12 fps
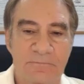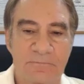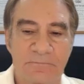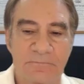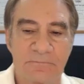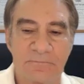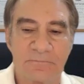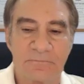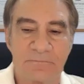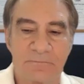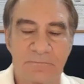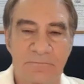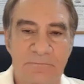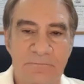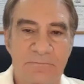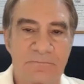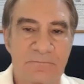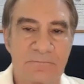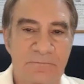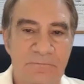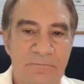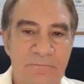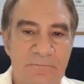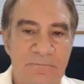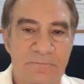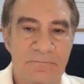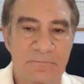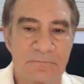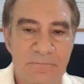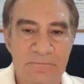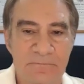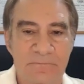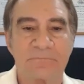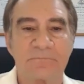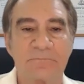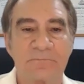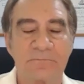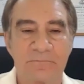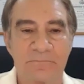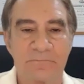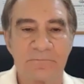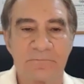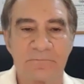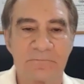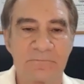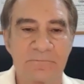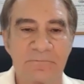The person shown says nothing.